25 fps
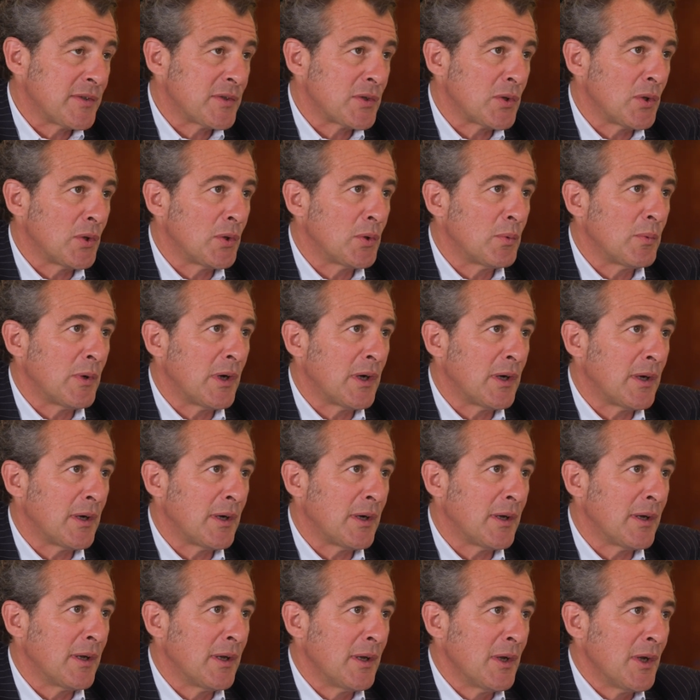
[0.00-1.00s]
So
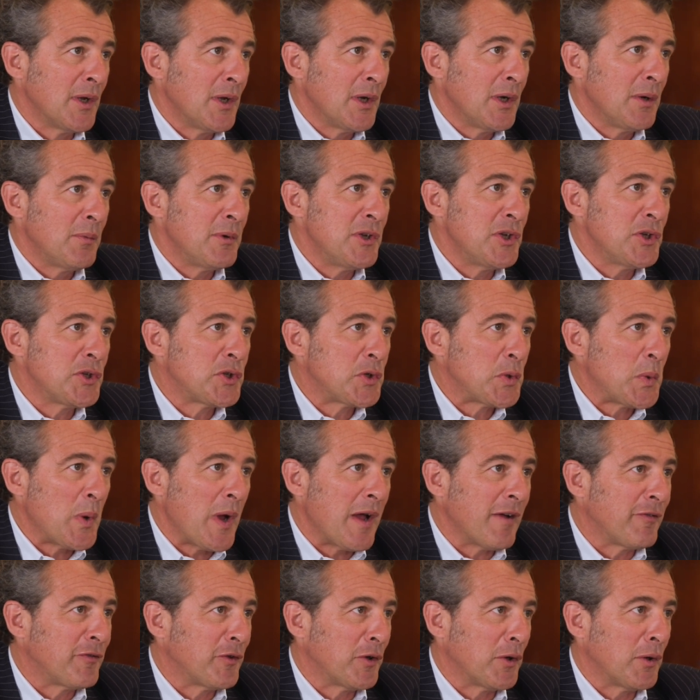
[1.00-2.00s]
we used to
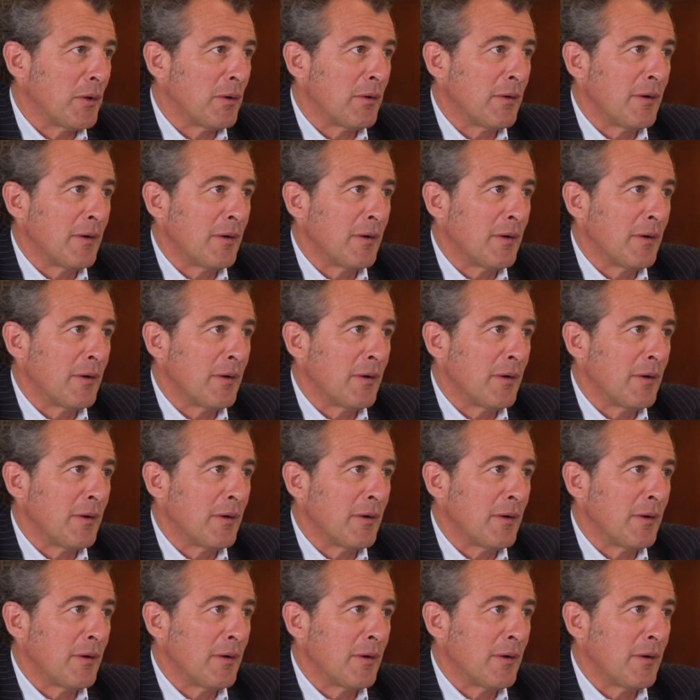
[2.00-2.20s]
have